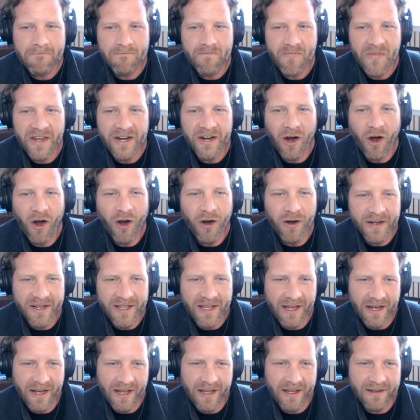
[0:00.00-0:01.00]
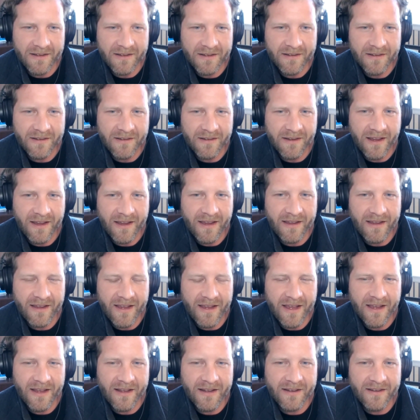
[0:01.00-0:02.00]
that aren't in it?
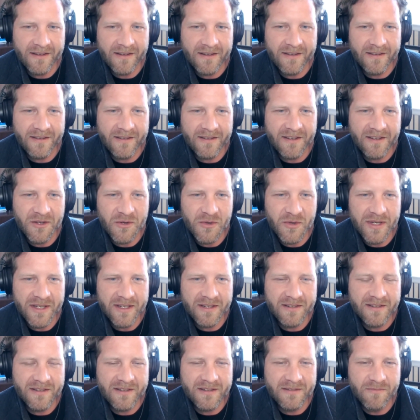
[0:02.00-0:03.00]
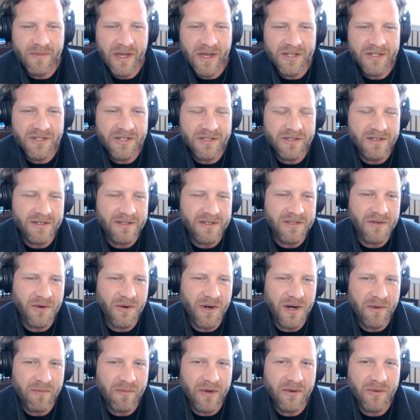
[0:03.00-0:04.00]
And you had mentioned a
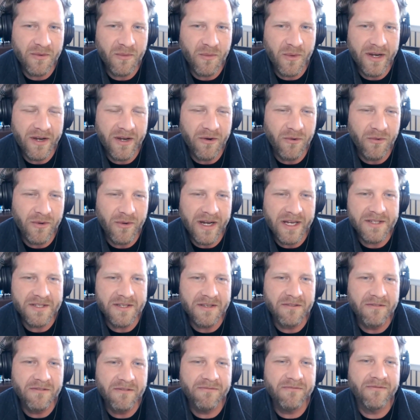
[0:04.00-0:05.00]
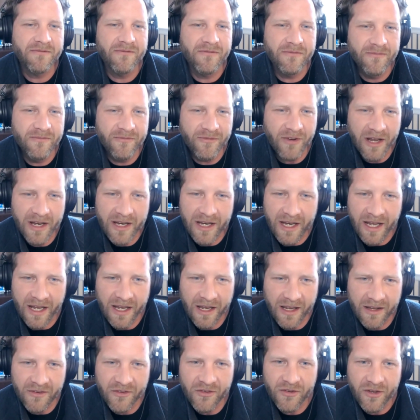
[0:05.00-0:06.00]
story about when you're raising
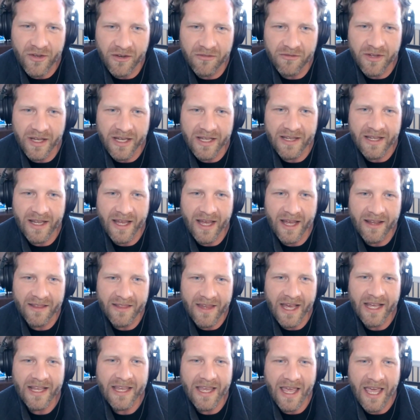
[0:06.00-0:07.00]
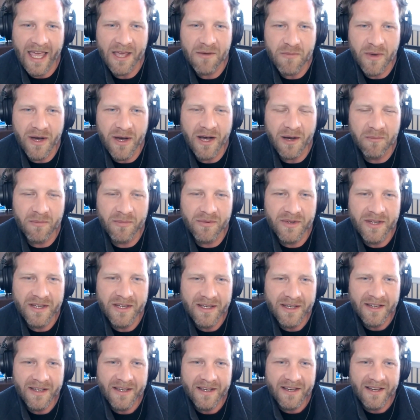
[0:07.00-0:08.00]
funding and stuff like that, and that came up.
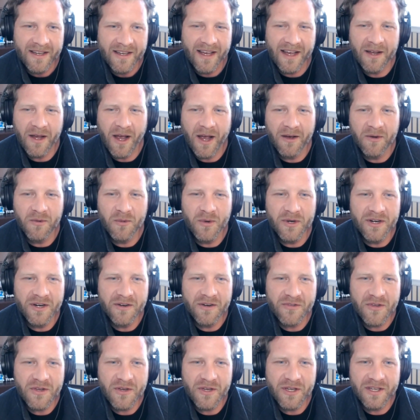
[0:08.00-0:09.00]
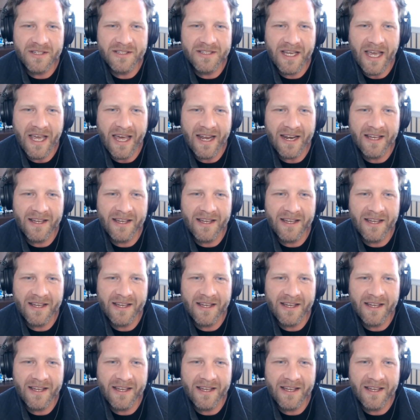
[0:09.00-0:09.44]
I wonder if you could